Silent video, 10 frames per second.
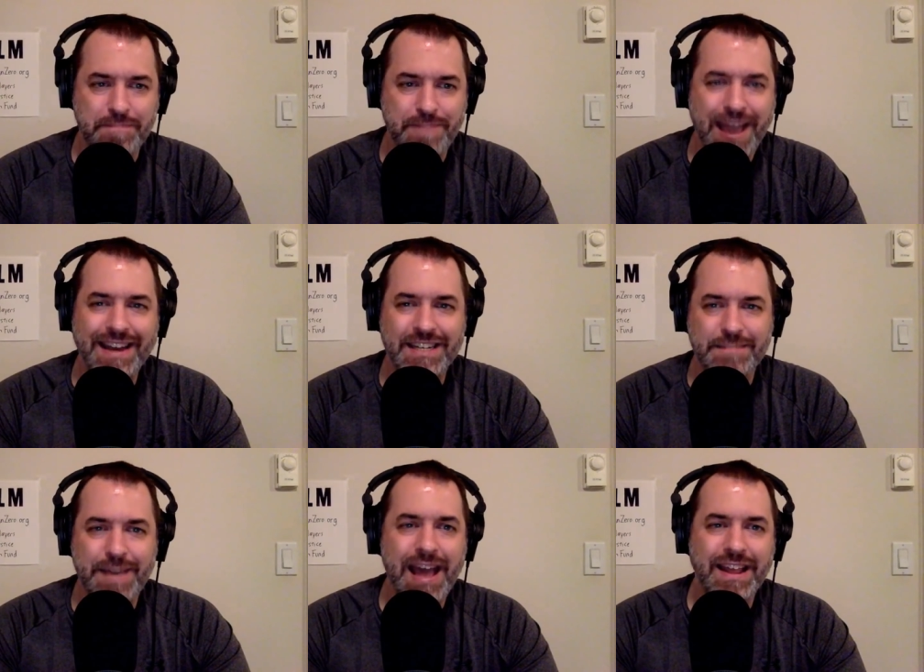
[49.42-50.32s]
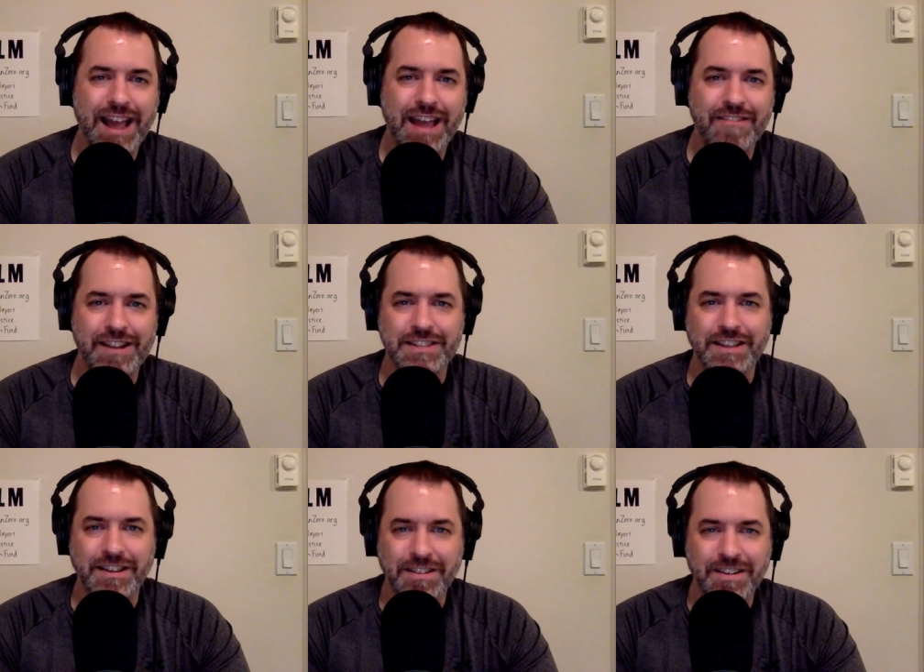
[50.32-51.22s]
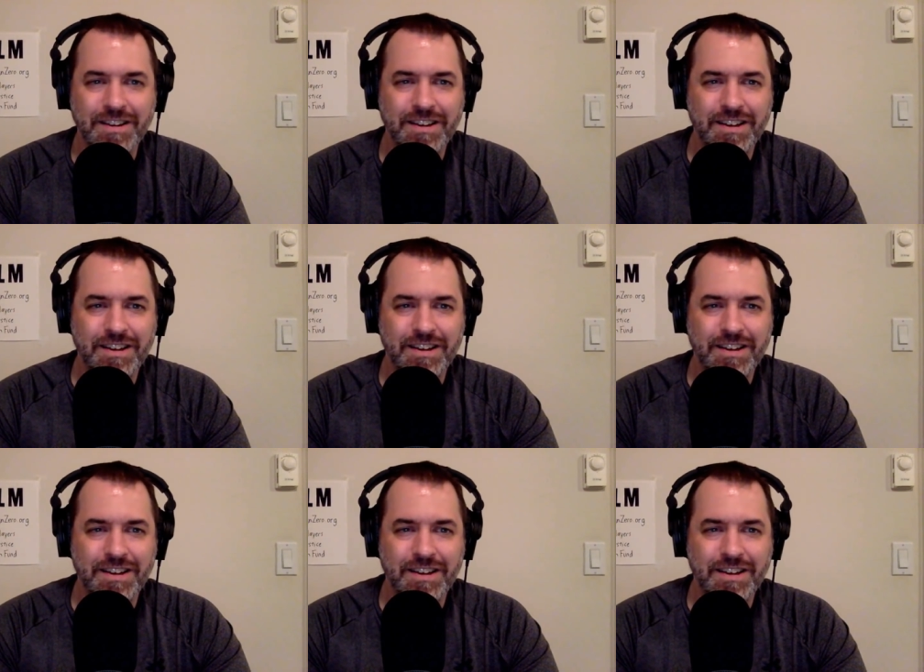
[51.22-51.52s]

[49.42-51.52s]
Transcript: is the baddest bad guy in wrestling.